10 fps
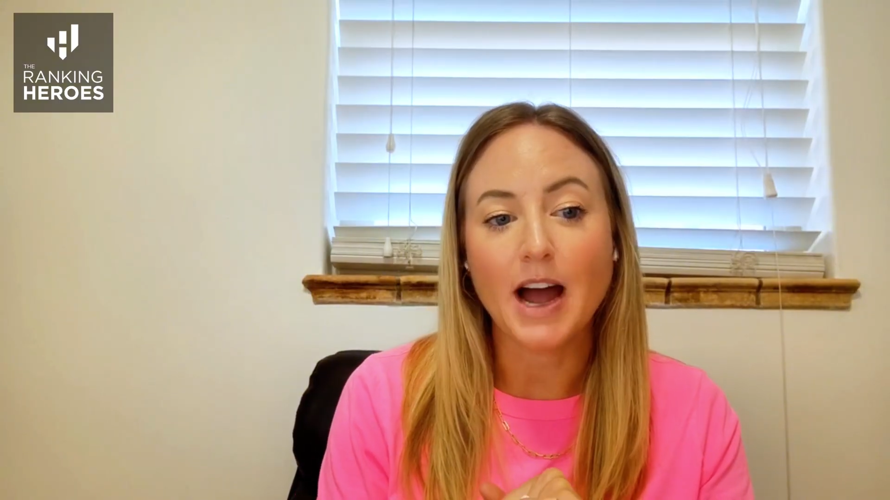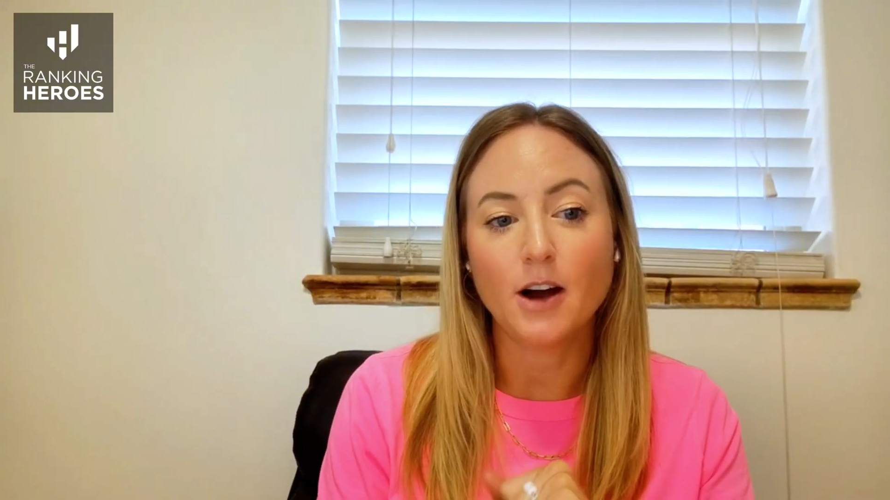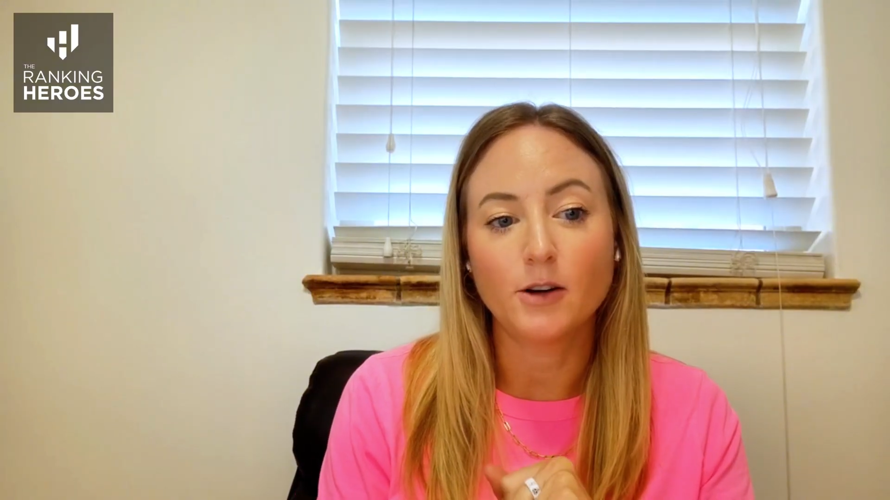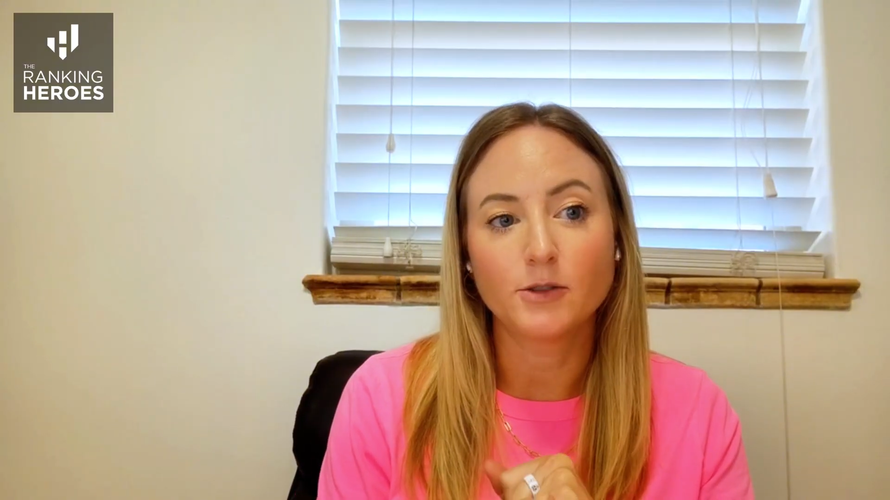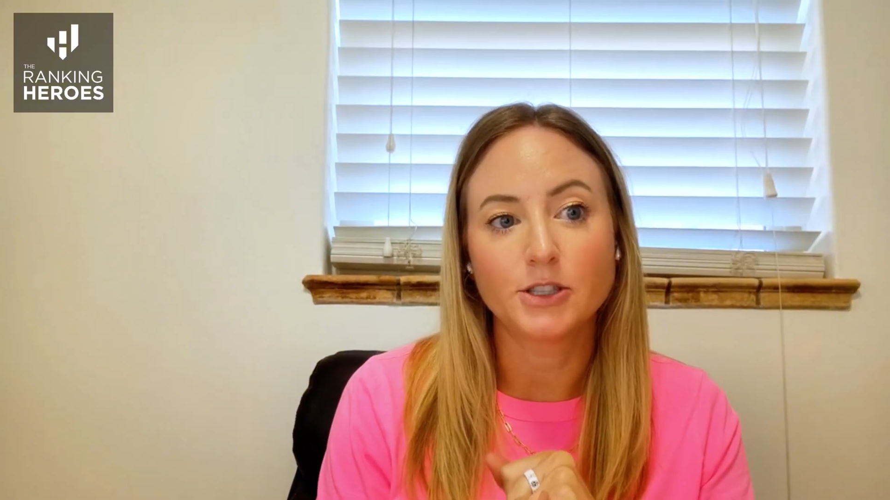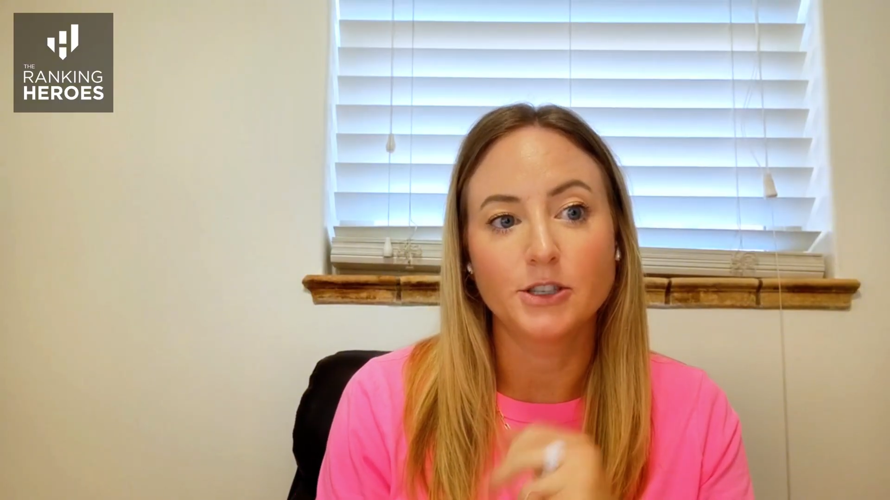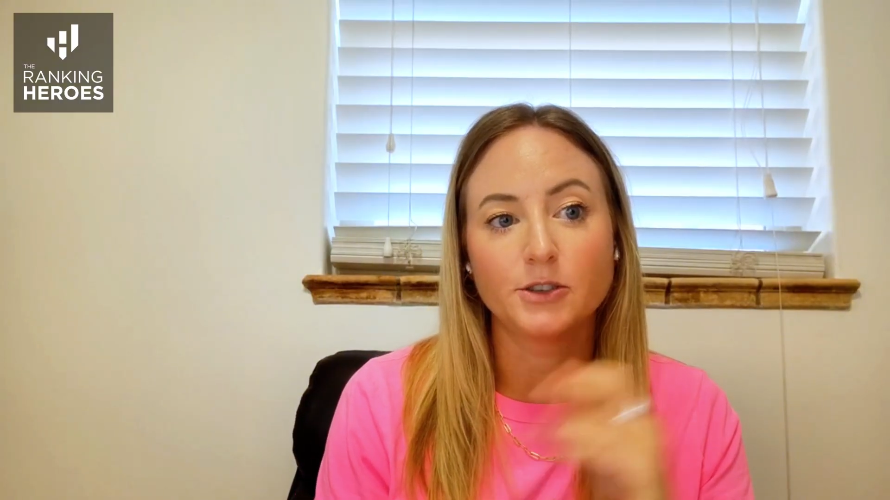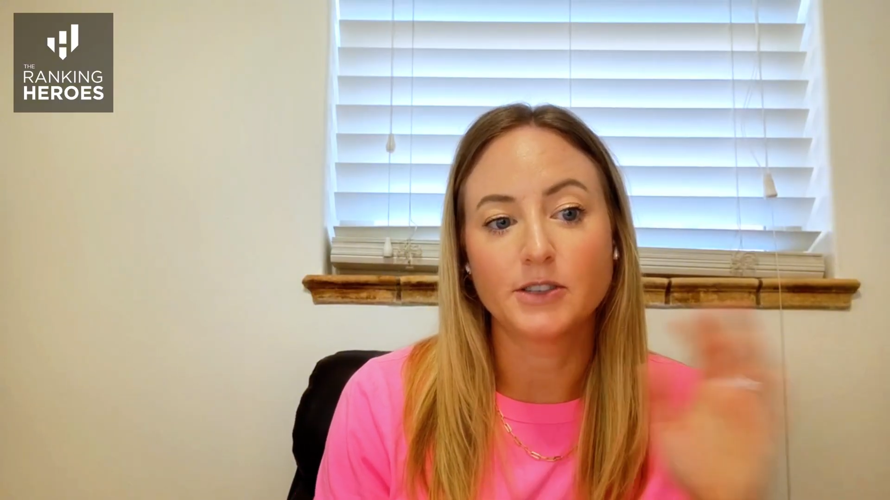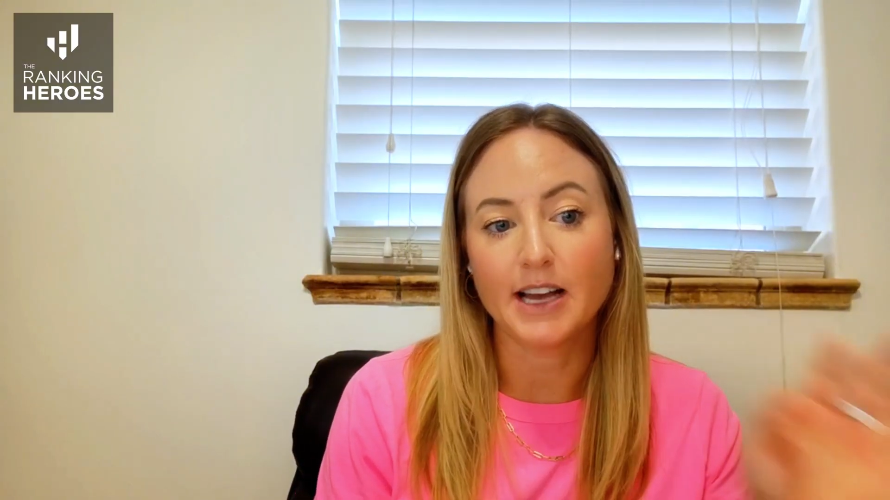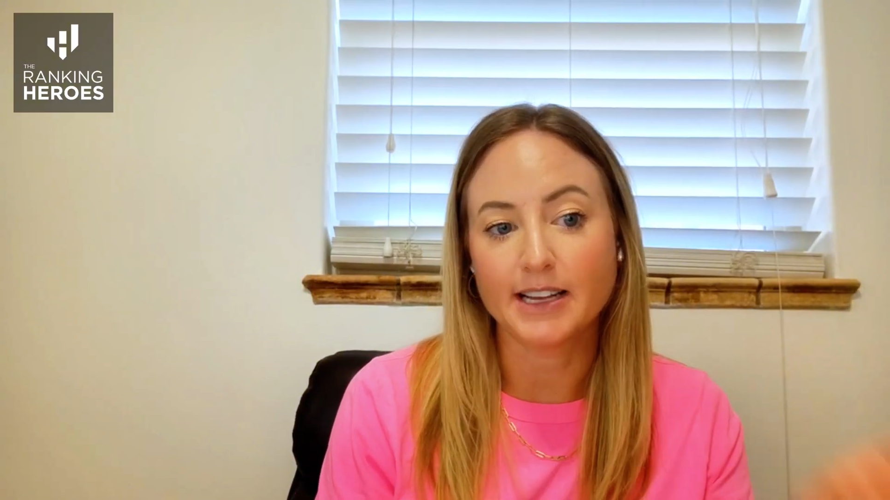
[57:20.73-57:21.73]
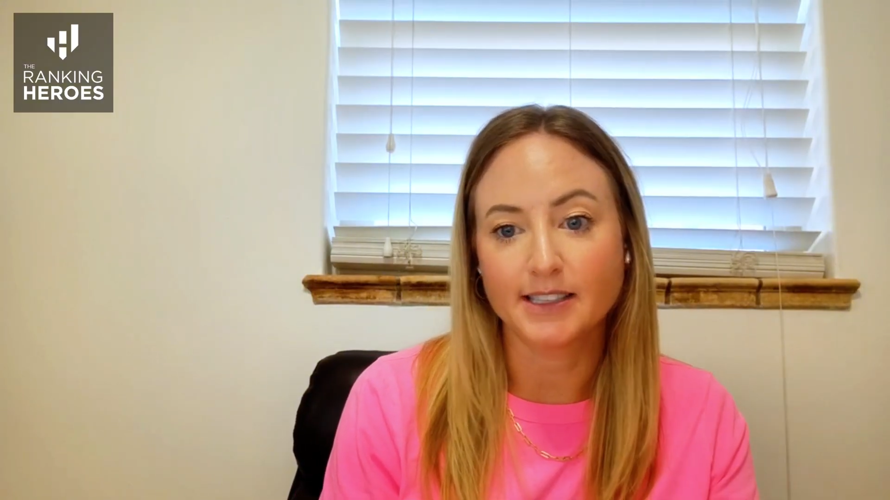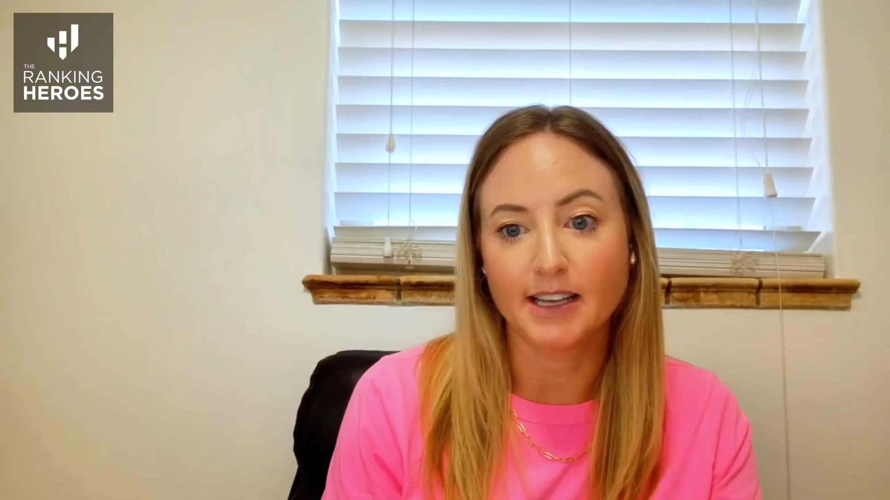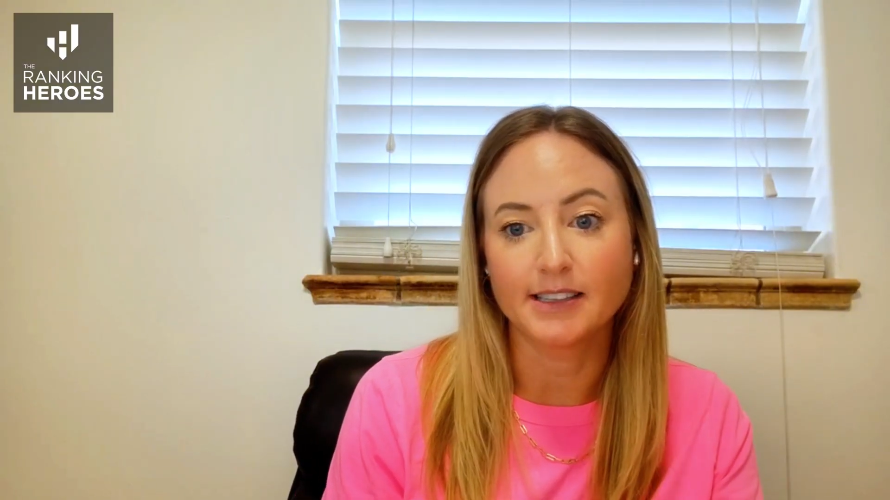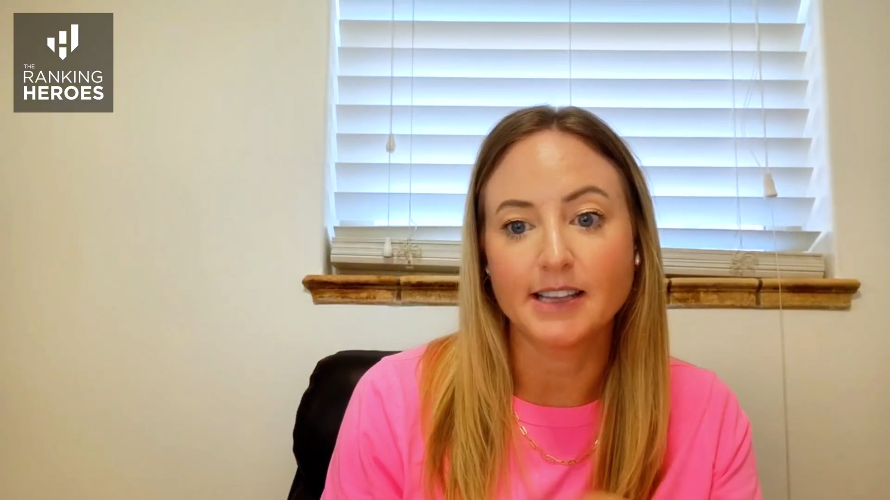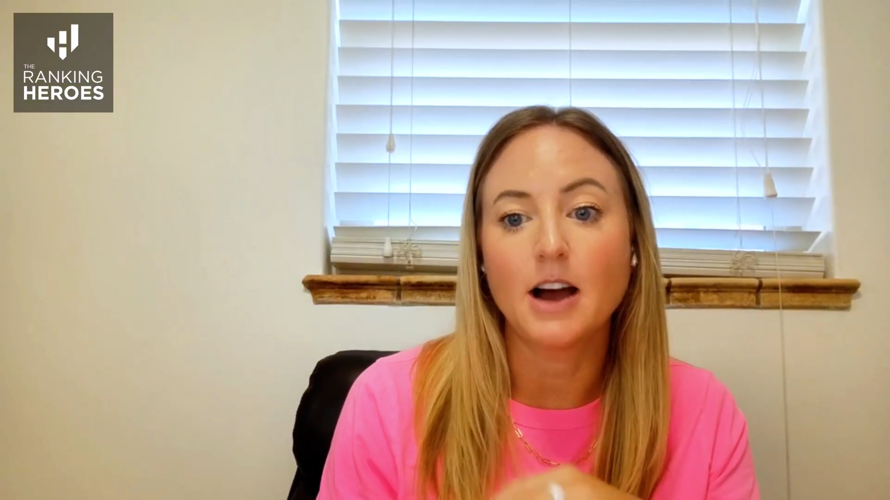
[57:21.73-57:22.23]
how to test
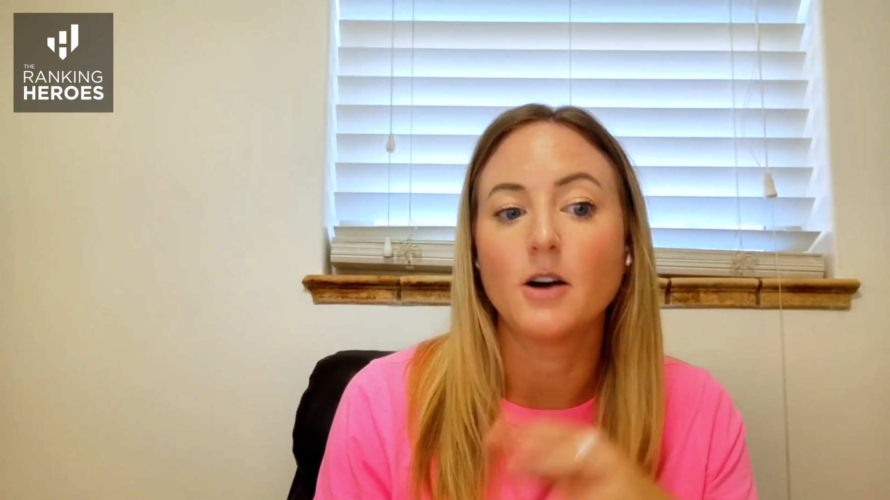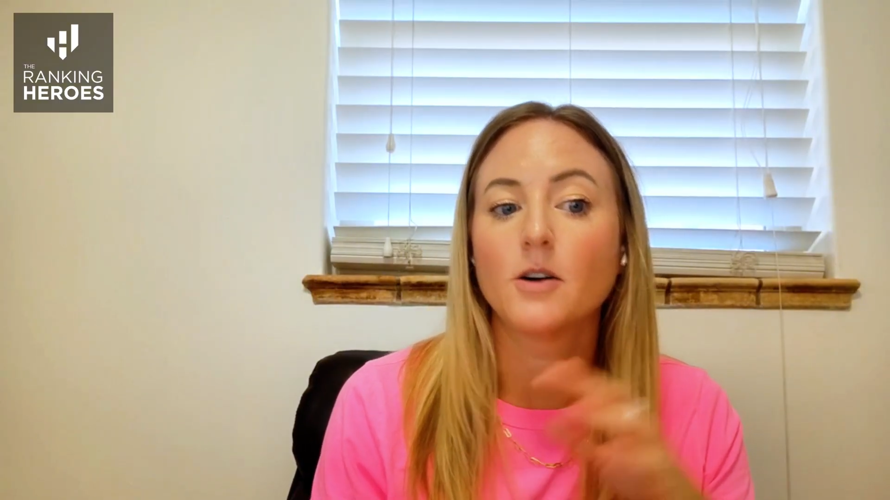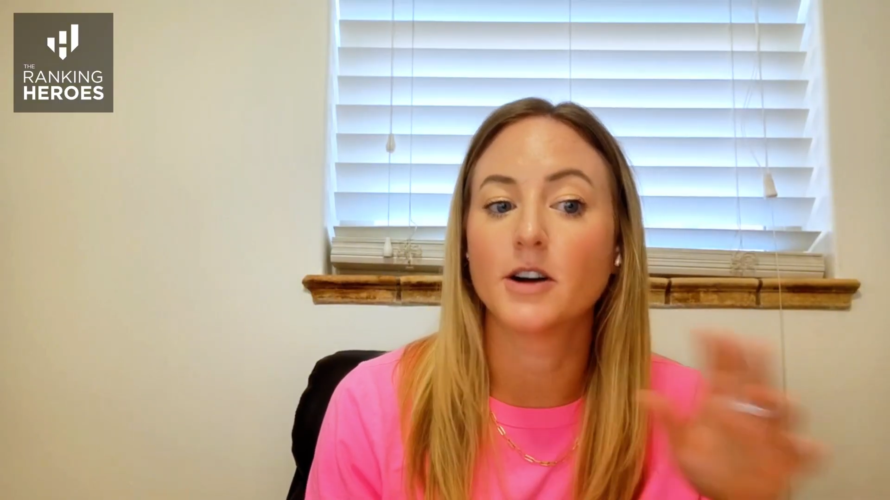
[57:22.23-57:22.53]
things out